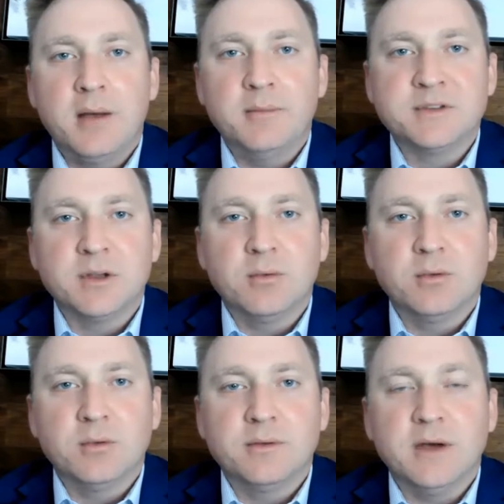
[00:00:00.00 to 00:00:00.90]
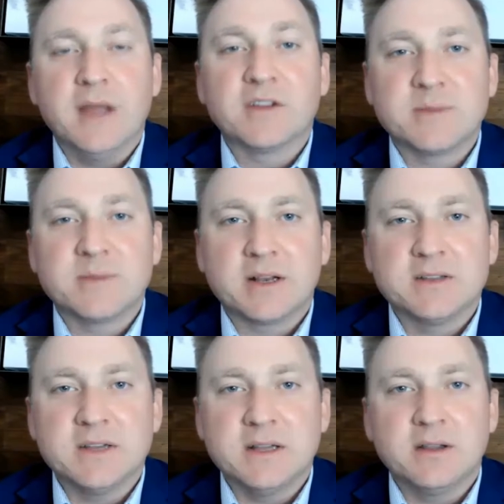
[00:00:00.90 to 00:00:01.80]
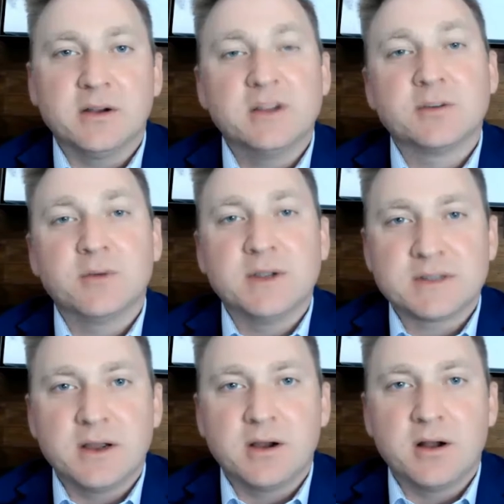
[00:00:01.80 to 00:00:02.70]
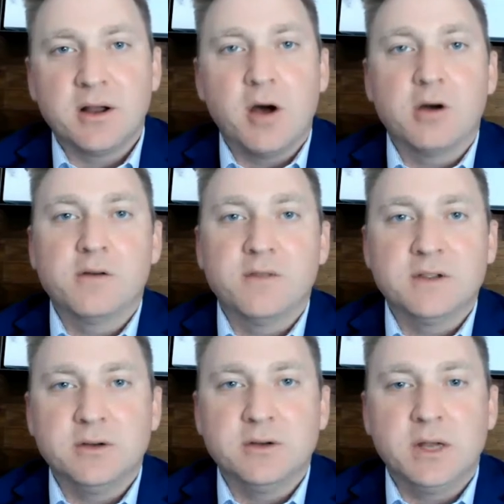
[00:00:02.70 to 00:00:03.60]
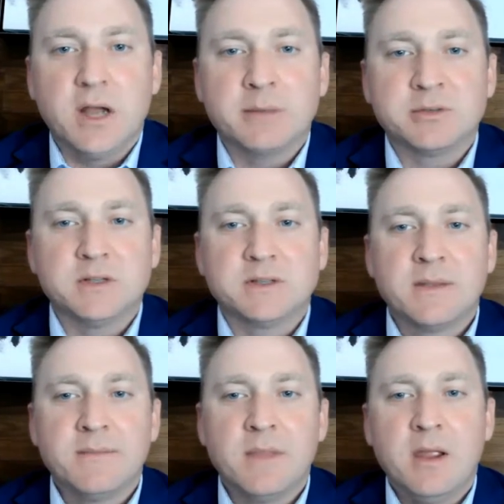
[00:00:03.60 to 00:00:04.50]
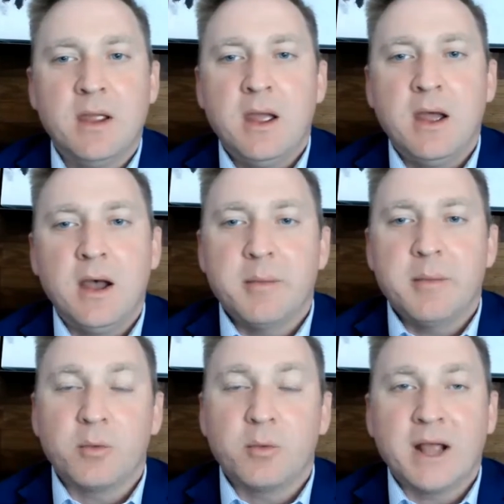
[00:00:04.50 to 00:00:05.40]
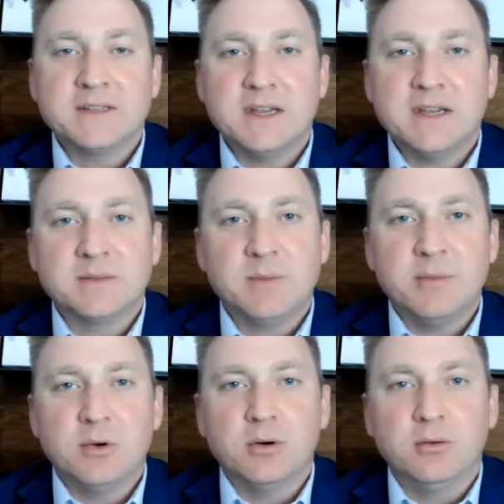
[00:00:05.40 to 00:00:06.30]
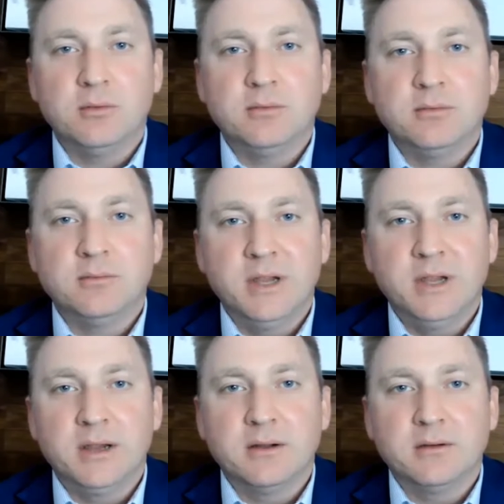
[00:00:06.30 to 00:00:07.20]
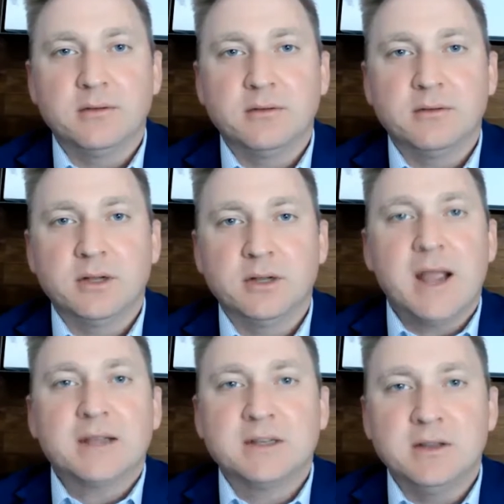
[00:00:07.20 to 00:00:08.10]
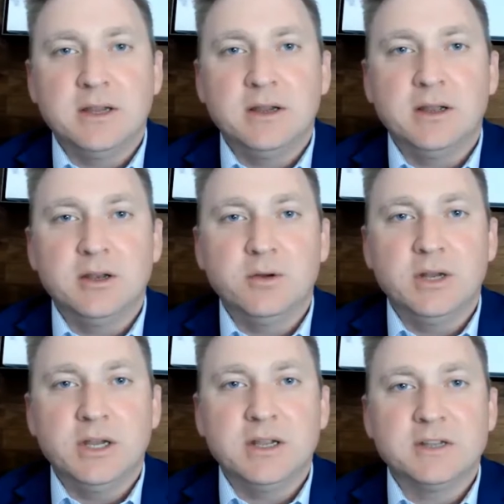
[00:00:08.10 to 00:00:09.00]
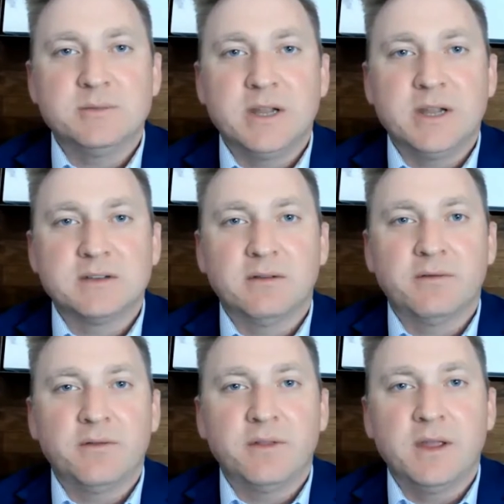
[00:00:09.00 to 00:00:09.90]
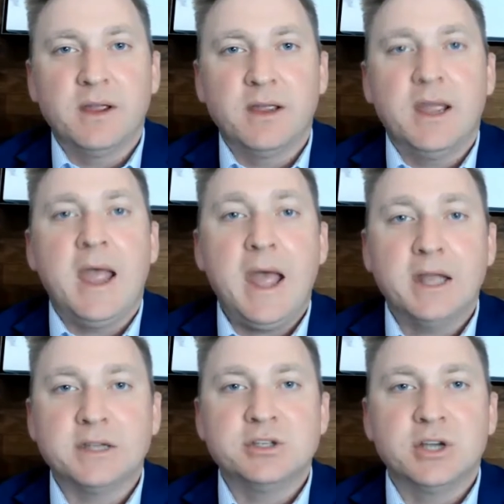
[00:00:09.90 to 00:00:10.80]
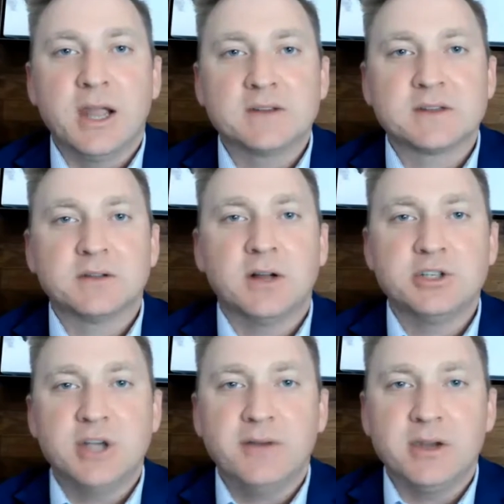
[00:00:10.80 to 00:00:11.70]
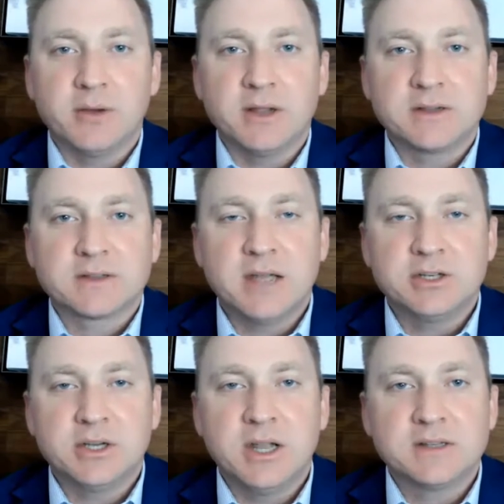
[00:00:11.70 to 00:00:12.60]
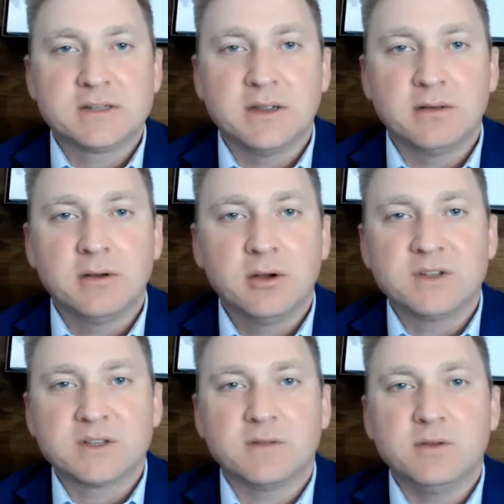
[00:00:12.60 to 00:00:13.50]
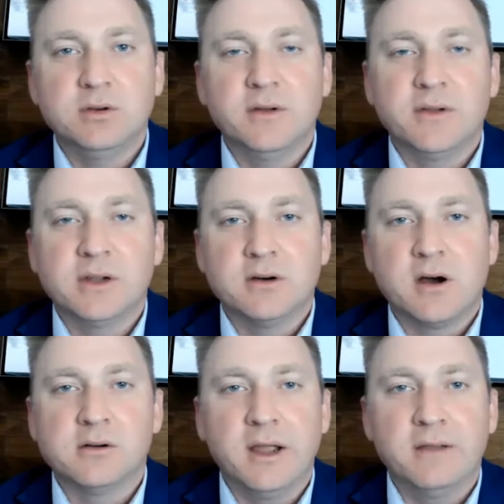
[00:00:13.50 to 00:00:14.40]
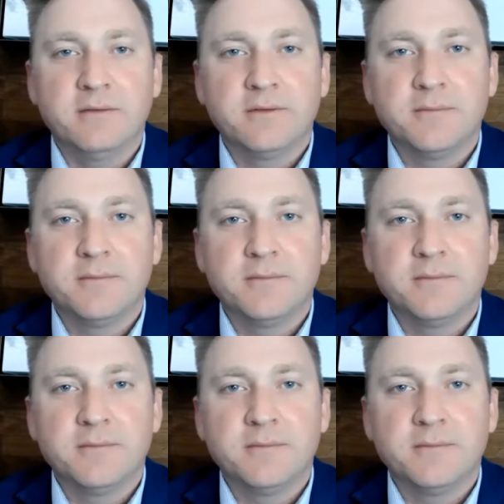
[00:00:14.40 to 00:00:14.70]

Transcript: So the life expectancy, there is a risk there on all of these annuity options. But what I see is people being attracted to the annuity is because of the hedge against longevity risk, the hedge against the risk of you living a long life.